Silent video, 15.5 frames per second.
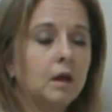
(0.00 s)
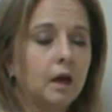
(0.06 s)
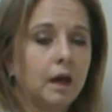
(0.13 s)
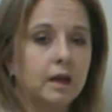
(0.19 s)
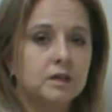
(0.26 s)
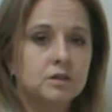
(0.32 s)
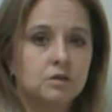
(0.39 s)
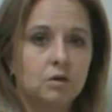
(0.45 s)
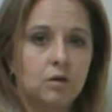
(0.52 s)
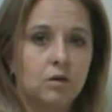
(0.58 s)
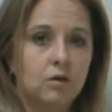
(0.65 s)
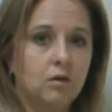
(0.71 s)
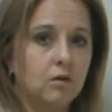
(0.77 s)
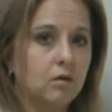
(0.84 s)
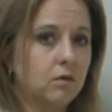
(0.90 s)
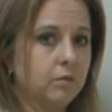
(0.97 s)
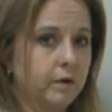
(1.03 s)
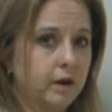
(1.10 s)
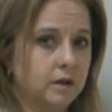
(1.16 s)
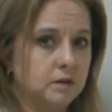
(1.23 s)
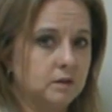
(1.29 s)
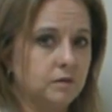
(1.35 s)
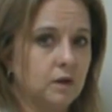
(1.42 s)
As
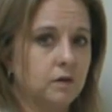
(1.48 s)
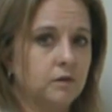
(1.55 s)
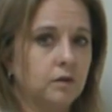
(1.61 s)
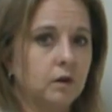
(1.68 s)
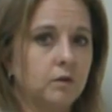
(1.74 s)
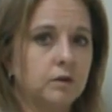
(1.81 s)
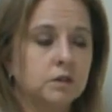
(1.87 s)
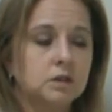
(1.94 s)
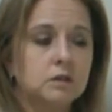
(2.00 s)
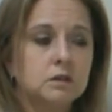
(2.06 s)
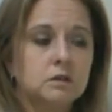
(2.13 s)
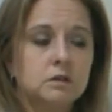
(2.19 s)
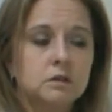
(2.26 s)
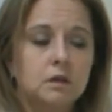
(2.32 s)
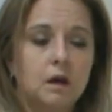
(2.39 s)
always, if you have any questions,